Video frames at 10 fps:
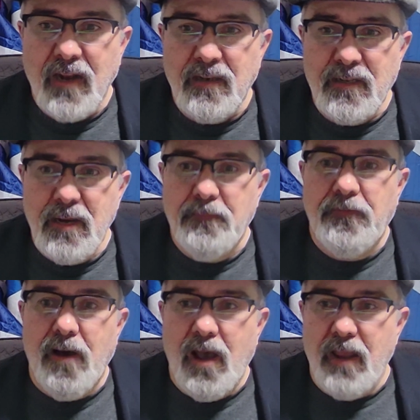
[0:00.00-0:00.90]
Tip
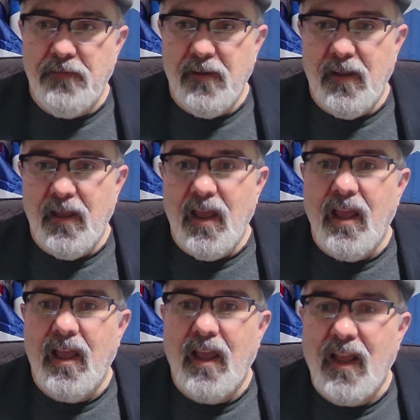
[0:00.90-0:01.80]
5.
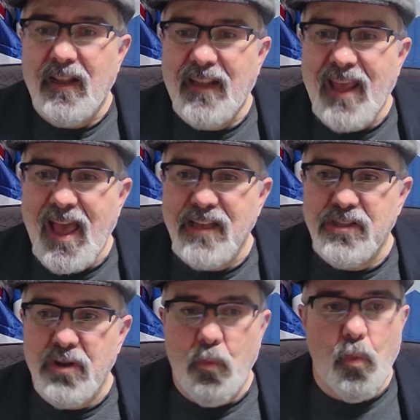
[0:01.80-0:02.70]
Cast
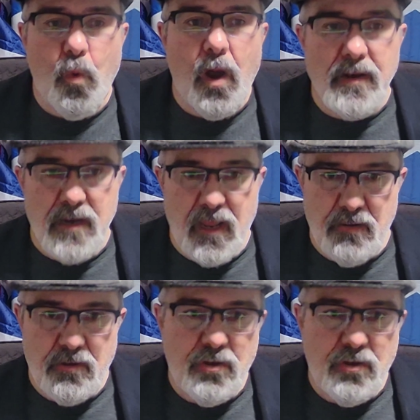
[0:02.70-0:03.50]
a wide net.